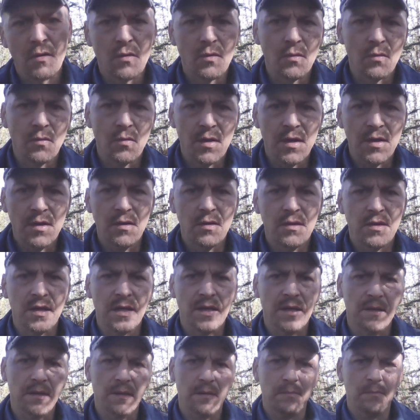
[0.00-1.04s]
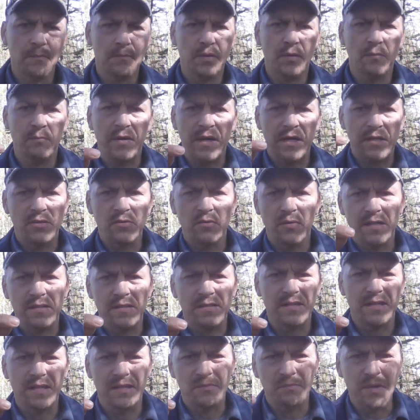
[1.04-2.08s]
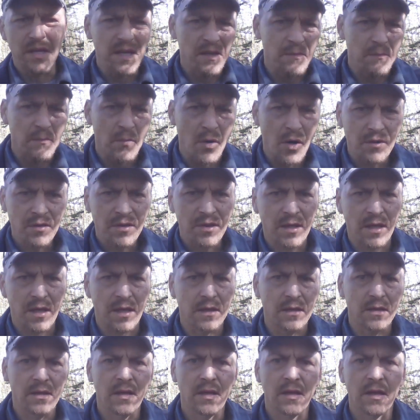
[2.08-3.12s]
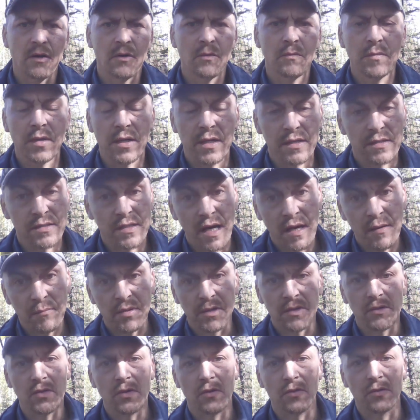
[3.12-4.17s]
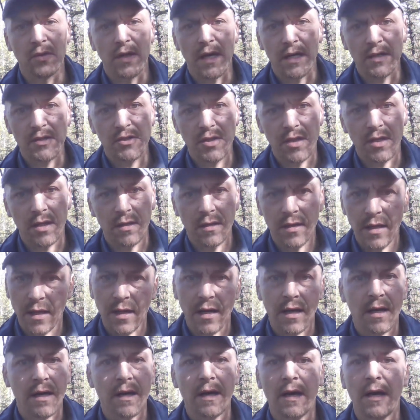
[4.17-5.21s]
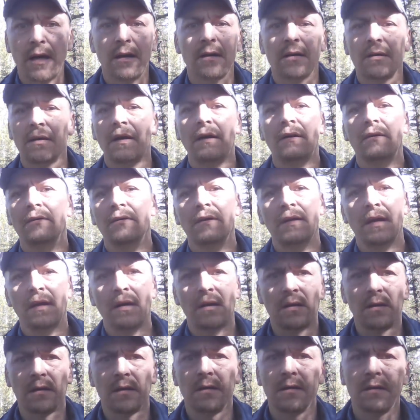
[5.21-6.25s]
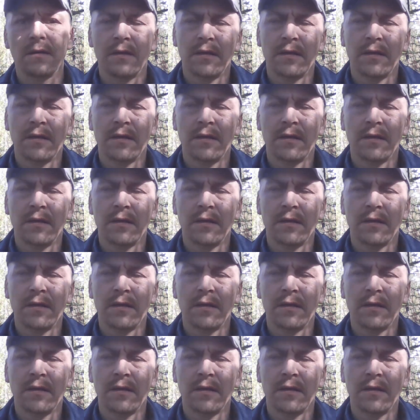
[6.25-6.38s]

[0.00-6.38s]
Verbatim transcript: What do you think perpetuates this being marked thing? You know, because I've been told that shit, and I, I don't I don't care to."